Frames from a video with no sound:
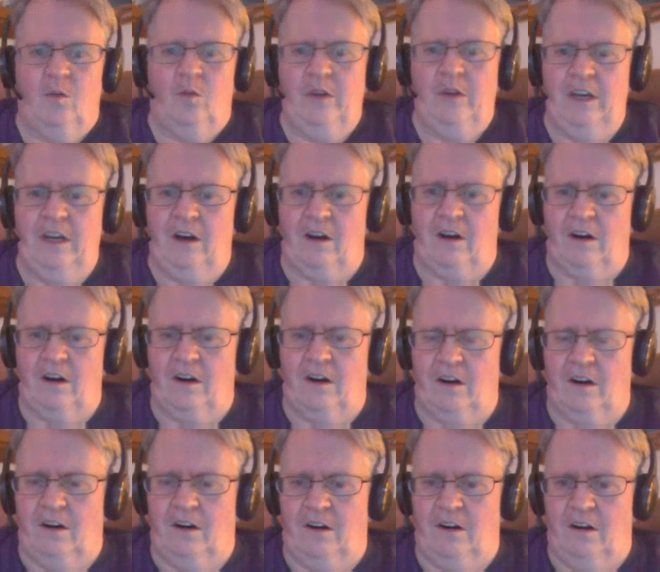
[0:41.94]

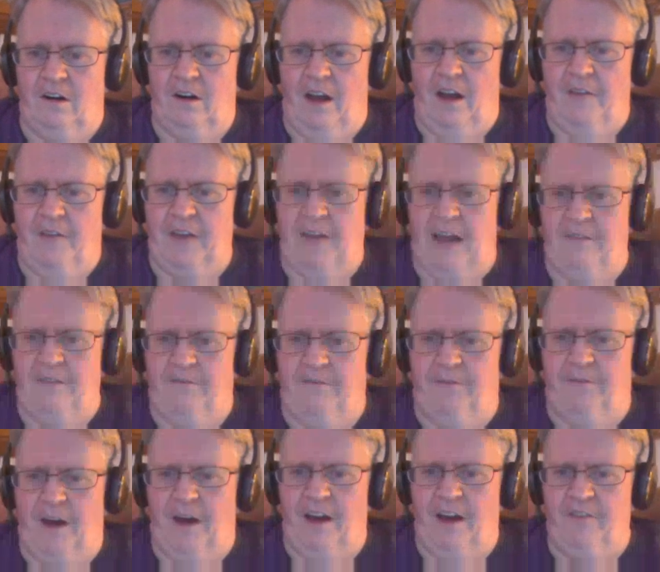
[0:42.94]
I've got
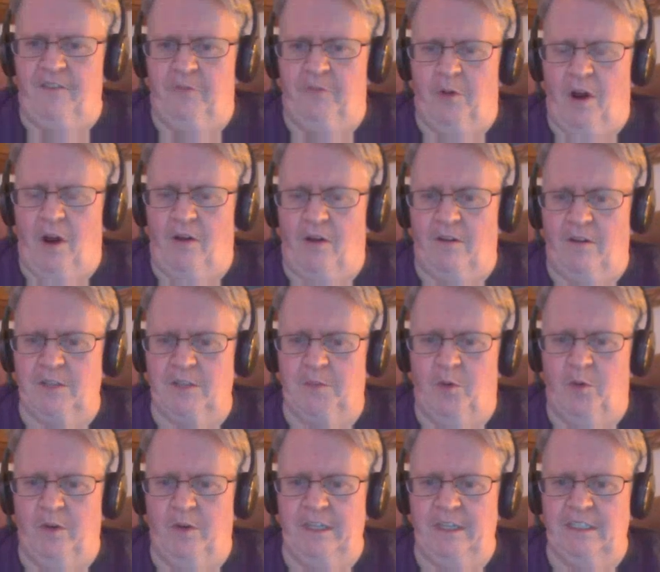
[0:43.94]
5 progress
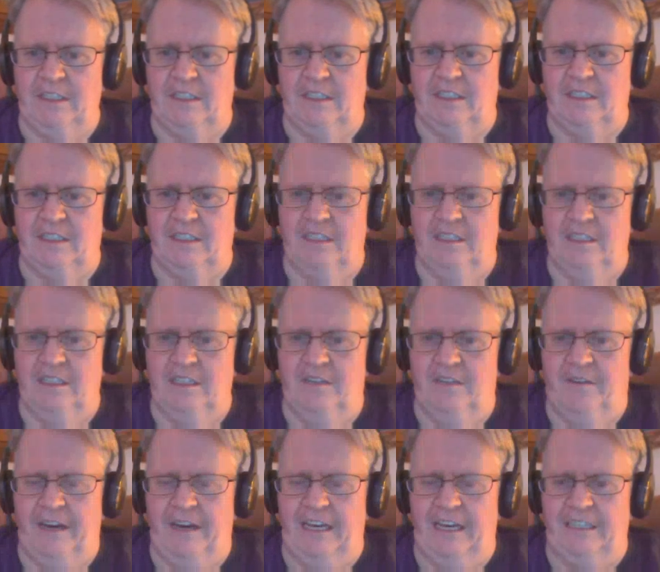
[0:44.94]
points.
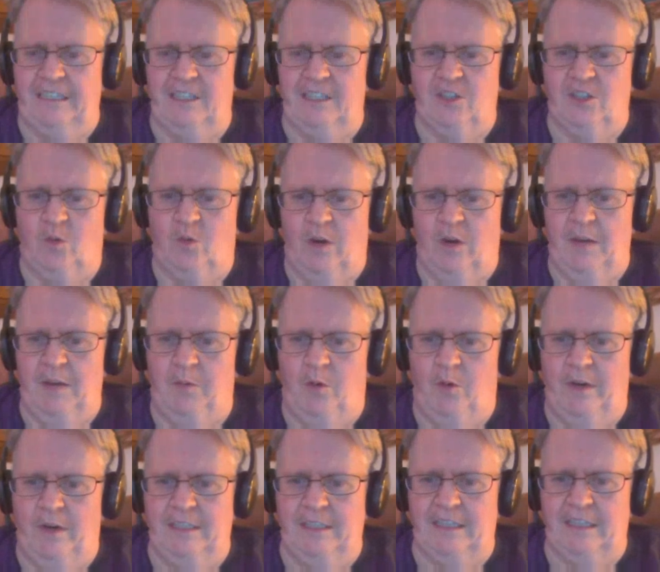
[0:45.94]
If I get to 20
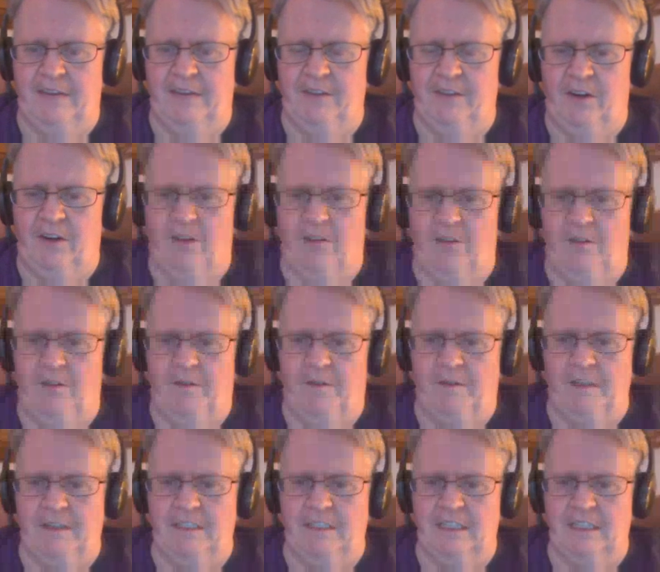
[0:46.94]
points, I have to go to
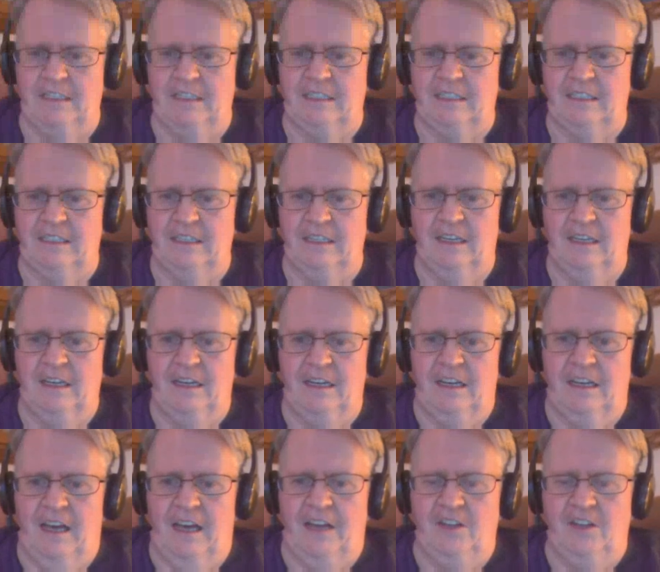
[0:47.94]
356.
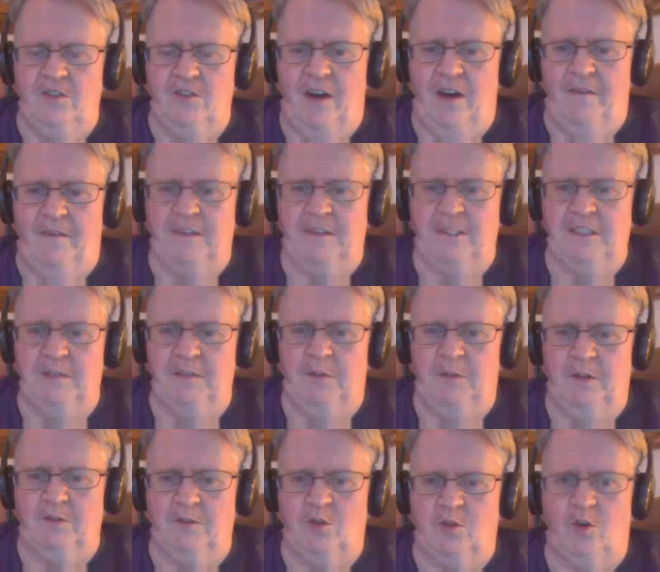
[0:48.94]
I do have the
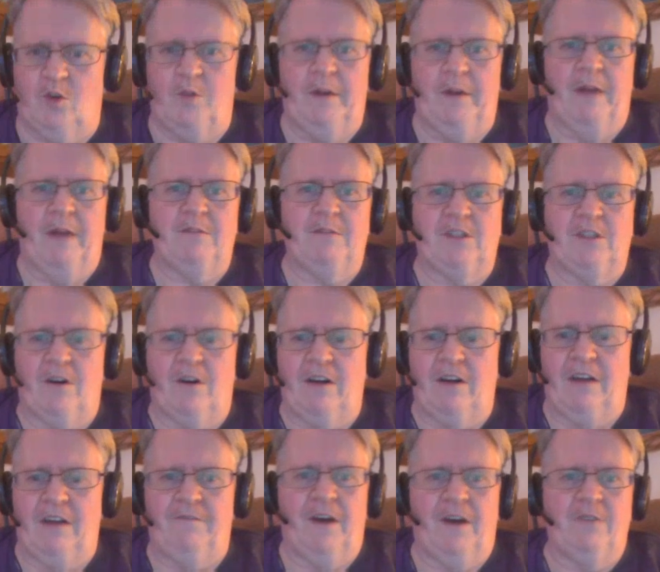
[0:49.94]
symbol of Torm, and I'm
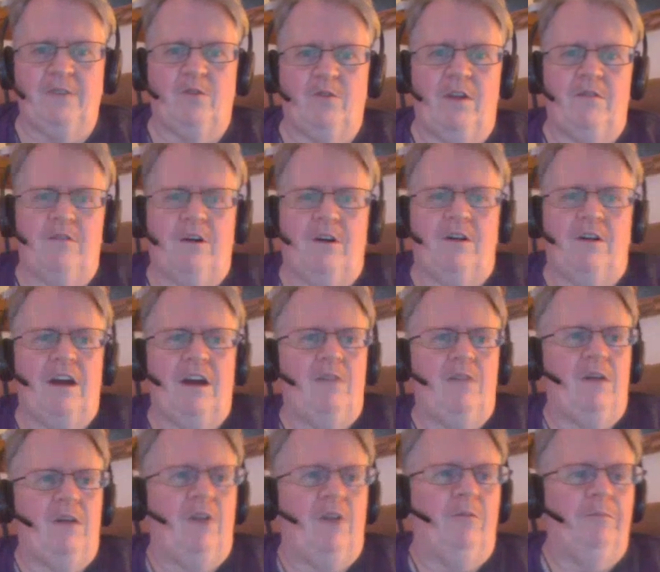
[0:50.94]
starting at 523. Okay,
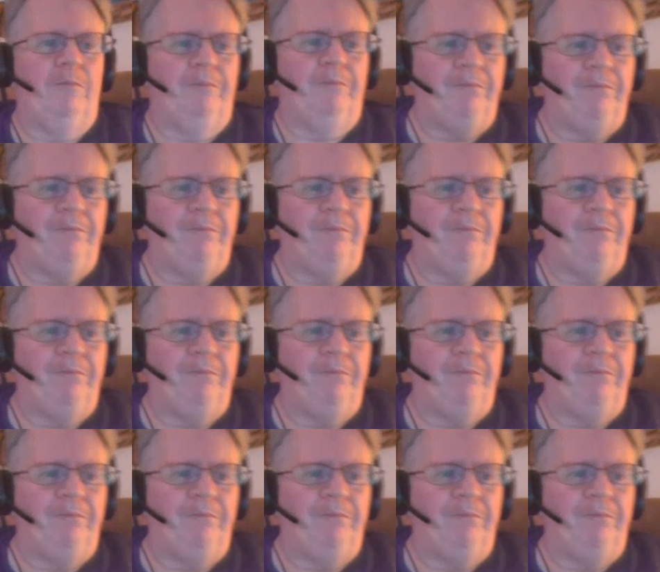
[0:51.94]
here we go.